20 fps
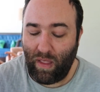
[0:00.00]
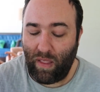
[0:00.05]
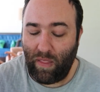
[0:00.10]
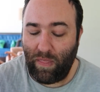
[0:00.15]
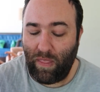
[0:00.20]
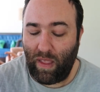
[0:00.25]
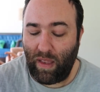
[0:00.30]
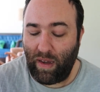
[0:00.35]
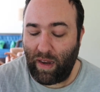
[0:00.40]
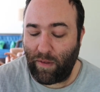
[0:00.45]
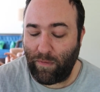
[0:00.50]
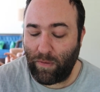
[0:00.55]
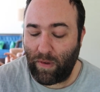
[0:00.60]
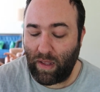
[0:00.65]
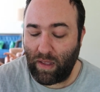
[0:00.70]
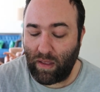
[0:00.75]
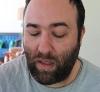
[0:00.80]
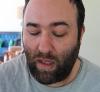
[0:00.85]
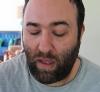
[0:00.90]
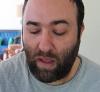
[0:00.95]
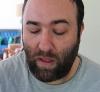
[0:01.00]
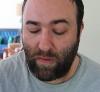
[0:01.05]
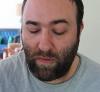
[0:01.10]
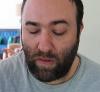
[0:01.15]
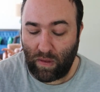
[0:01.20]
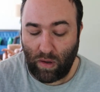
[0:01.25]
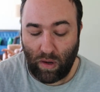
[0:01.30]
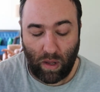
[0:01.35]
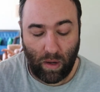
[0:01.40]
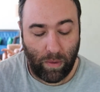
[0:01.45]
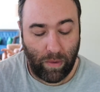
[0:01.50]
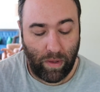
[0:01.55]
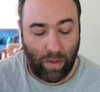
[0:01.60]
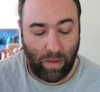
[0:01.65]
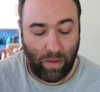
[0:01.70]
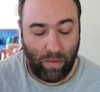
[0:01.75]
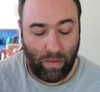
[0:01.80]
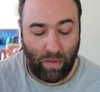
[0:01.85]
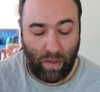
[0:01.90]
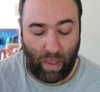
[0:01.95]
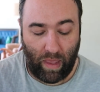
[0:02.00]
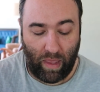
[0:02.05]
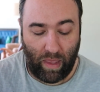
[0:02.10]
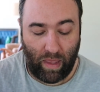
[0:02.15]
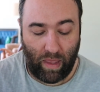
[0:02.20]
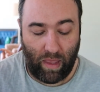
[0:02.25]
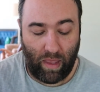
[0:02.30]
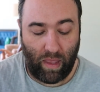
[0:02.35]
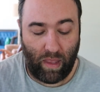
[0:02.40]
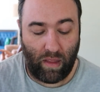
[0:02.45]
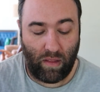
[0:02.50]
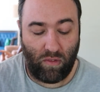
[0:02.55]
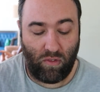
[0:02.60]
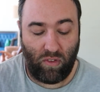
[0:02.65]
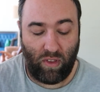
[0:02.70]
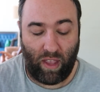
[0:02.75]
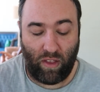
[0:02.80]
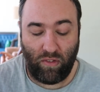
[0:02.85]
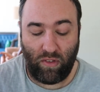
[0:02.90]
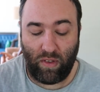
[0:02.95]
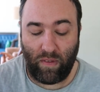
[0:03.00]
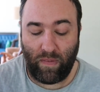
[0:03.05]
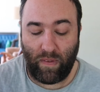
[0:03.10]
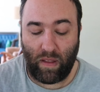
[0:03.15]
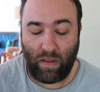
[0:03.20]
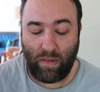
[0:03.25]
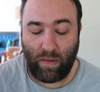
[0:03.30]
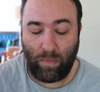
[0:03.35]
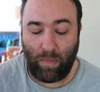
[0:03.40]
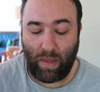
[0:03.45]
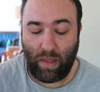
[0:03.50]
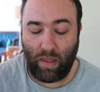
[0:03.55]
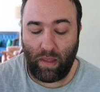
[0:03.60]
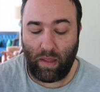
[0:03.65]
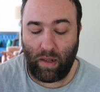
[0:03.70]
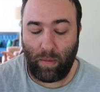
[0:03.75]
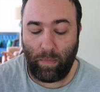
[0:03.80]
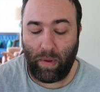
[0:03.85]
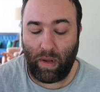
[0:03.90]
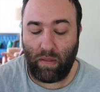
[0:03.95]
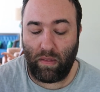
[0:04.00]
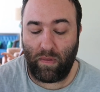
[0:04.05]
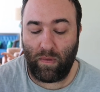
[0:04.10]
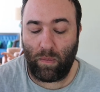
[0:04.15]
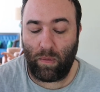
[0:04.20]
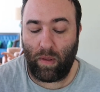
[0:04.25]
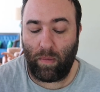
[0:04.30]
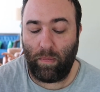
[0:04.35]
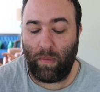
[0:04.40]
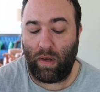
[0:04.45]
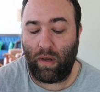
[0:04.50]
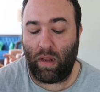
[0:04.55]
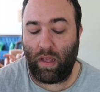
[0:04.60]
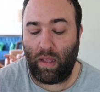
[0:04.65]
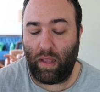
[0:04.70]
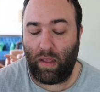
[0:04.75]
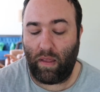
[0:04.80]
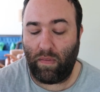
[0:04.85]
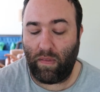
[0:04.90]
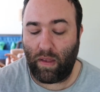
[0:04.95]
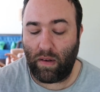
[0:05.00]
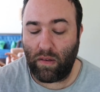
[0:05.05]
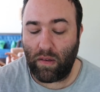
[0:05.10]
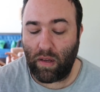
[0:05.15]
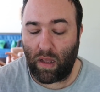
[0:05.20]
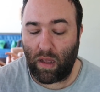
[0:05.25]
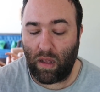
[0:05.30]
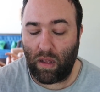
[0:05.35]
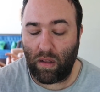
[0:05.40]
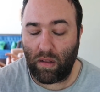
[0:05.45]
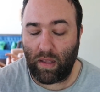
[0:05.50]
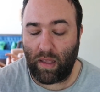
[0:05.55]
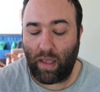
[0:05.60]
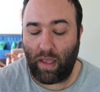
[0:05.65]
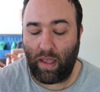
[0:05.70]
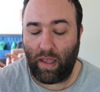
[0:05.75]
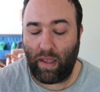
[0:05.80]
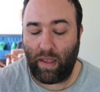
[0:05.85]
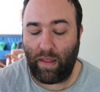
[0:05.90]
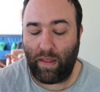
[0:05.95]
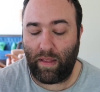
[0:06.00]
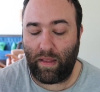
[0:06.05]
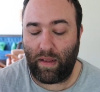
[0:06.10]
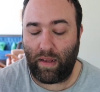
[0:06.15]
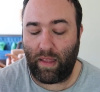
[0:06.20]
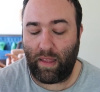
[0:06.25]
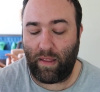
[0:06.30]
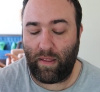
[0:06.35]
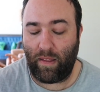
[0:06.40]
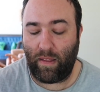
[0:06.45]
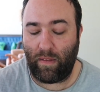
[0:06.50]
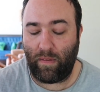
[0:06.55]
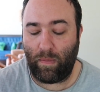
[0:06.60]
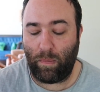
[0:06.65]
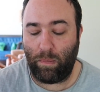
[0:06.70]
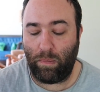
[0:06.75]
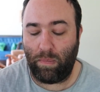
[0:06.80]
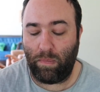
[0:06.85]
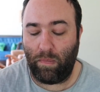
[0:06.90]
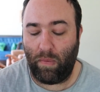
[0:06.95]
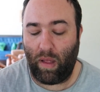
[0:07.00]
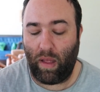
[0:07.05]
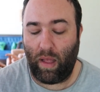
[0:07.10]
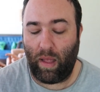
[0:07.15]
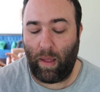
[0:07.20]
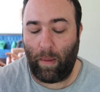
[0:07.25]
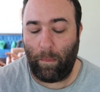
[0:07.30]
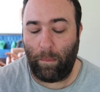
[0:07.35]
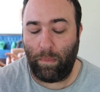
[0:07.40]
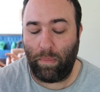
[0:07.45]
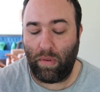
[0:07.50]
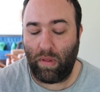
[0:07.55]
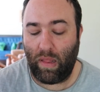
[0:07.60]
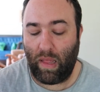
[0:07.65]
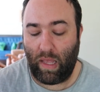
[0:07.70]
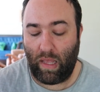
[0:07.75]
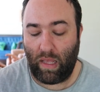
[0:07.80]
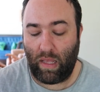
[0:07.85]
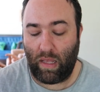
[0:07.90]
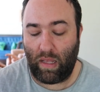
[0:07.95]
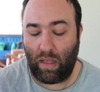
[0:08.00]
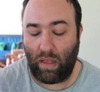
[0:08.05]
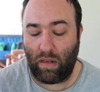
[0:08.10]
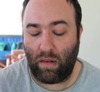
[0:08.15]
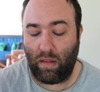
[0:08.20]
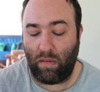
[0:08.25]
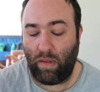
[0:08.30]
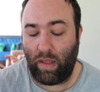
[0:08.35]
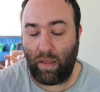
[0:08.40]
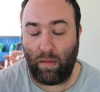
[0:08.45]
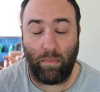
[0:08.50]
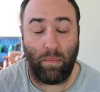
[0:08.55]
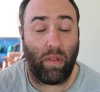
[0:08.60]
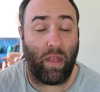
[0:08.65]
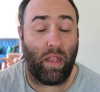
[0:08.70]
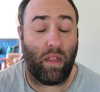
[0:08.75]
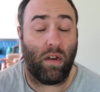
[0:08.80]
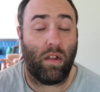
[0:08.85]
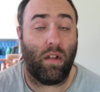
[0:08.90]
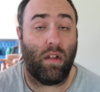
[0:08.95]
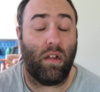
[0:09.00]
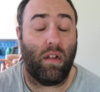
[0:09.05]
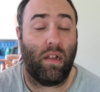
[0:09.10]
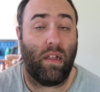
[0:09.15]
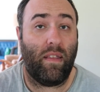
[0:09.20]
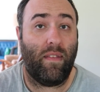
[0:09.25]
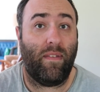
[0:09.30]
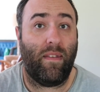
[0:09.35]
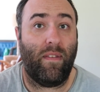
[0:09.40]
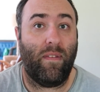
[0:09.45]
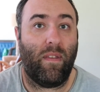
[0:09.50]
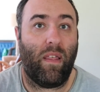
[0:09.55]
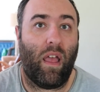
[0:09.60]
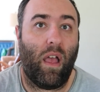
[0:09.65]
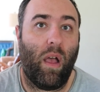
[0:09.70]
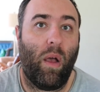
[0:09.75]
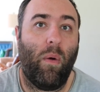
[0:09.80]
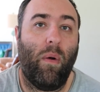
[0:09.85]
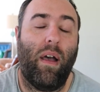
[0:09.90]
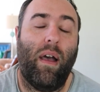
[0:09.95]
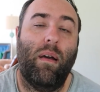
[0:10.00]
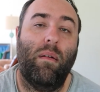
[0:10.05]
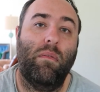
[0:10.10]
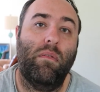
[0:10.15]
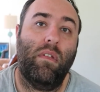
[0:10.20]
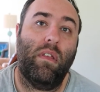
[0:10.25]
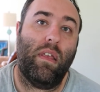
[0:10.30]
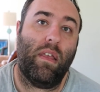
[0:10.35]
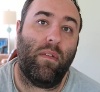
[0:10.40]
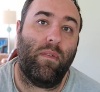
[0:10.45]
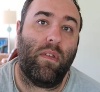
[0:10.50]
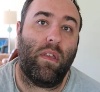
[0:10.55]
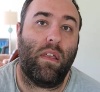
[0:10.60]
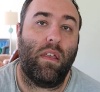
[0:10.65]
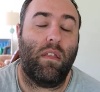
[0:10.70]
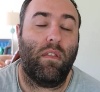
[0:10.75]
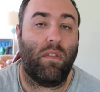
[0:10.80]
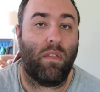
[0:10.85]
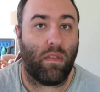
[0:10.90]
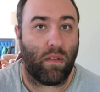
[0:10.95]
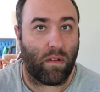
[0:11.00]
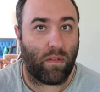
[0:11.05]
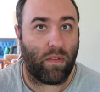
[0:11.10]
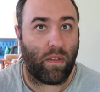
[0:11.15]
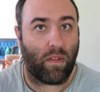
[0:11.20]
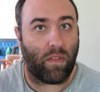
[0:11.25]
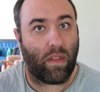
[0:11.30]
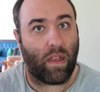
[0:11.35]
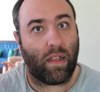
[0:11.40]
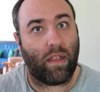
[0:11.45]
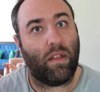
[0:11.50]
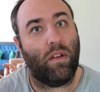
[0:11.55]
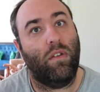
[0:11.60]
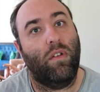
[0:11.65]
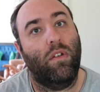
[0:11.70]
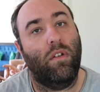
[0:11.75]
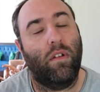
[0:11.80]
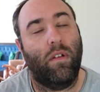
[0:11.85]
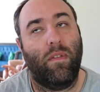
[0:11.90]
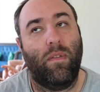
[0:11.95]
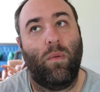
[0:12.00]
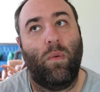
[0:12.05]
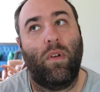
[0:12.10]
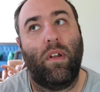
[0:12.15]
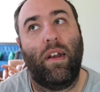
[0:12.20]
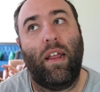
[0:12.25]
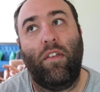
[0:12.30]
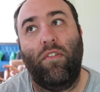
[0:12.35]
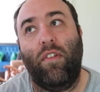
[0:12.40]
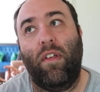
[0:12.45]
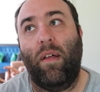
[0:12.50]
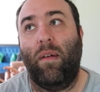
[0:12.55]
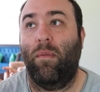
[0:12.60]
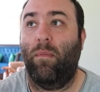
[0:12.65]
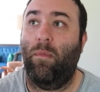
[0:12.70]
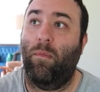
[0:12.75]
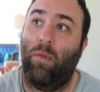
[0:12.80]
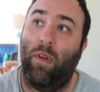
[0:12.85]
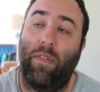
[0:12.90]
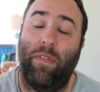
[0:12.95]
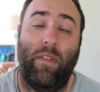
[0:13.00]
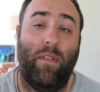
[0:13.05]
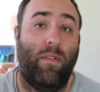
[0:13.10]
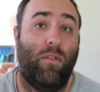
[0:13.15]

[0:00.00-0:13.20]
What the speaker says: Then Nephrite calls Naru and she actually goes out to meet him. Apparently it's around midnight and they talk and he's playing her and says that, oh, I'm leaving, there's nothing I can do because the organization I'm with